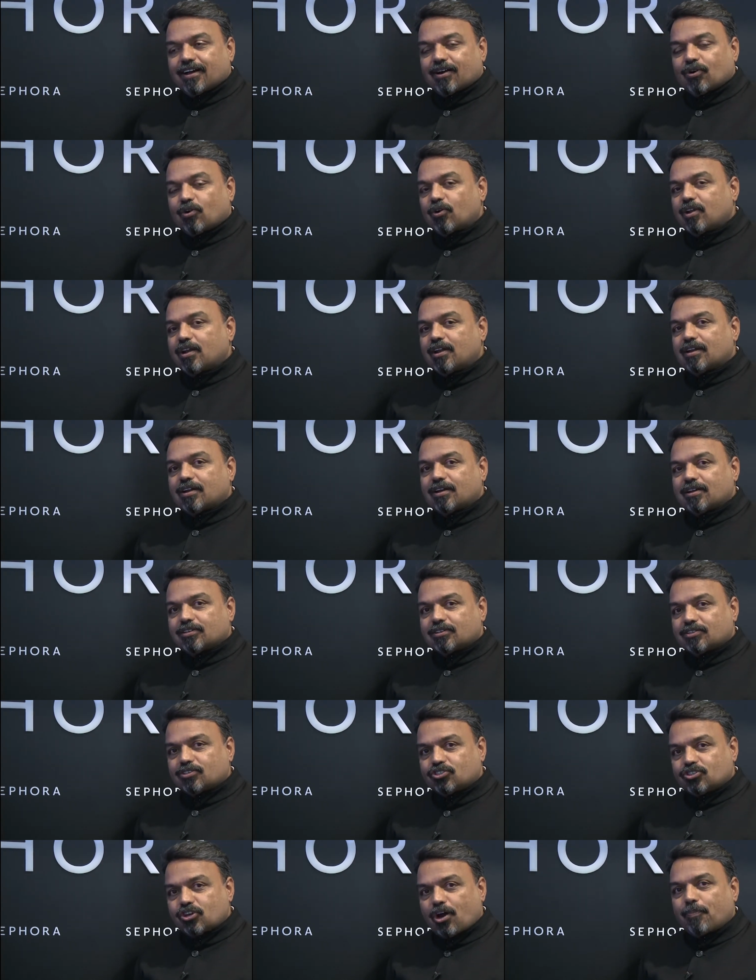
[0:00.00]
Whole
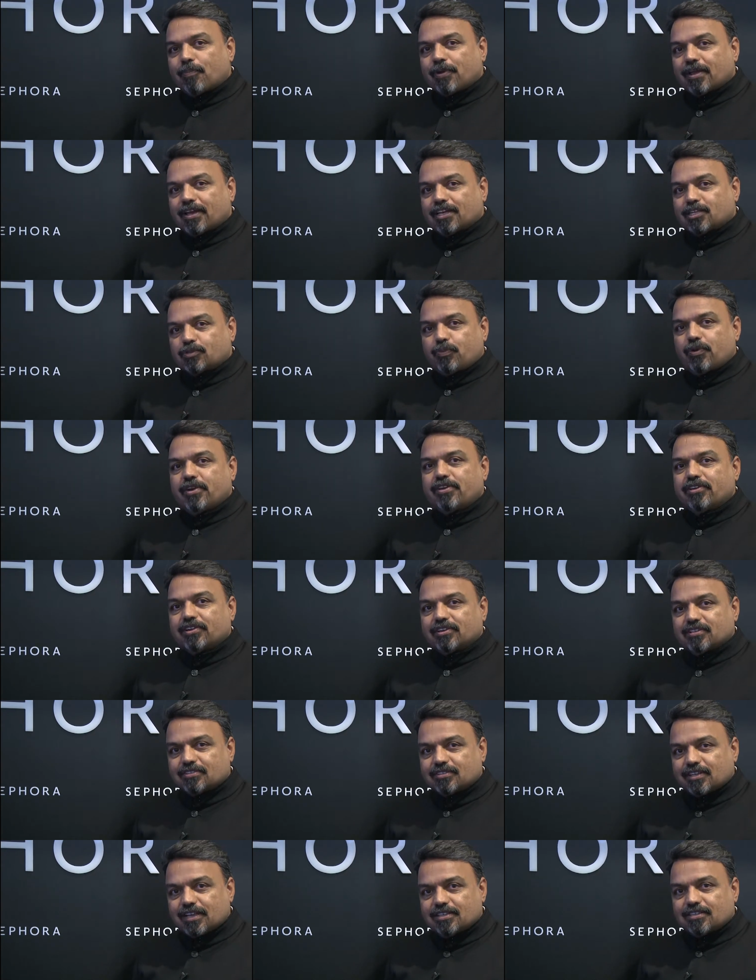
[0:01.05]
shopping
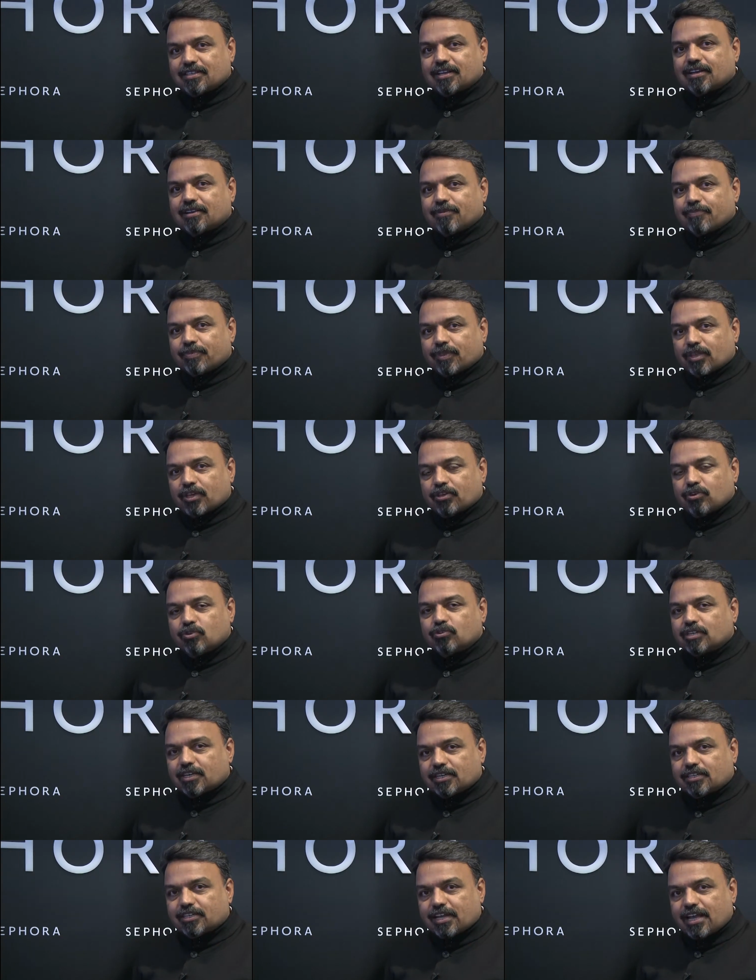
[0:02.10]
experience is a
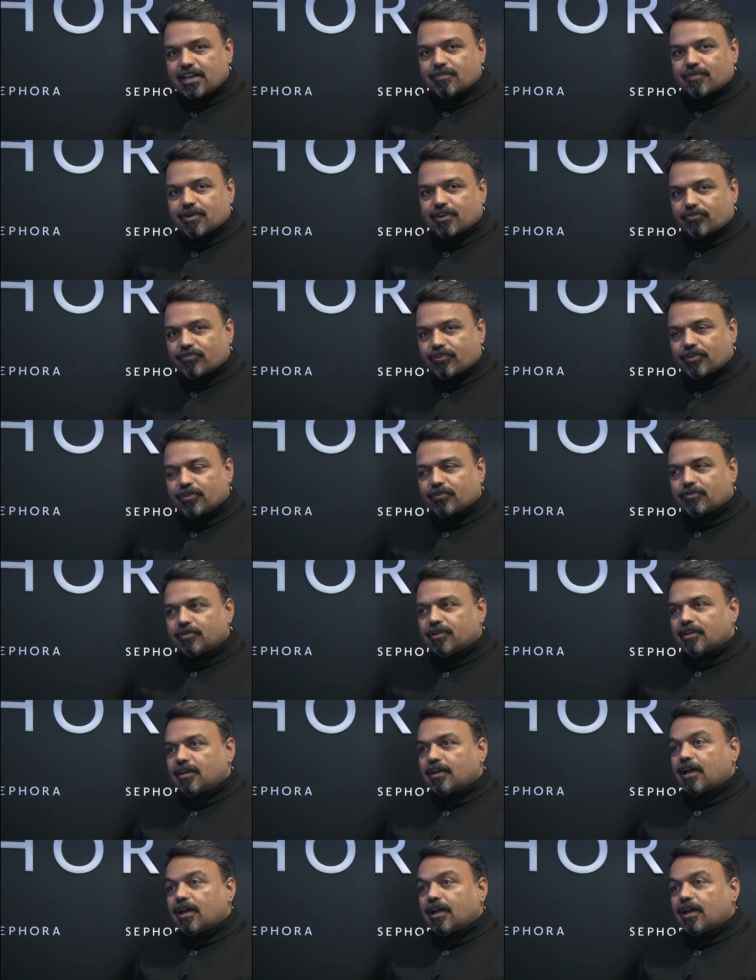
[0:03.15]
huge entertainment for you.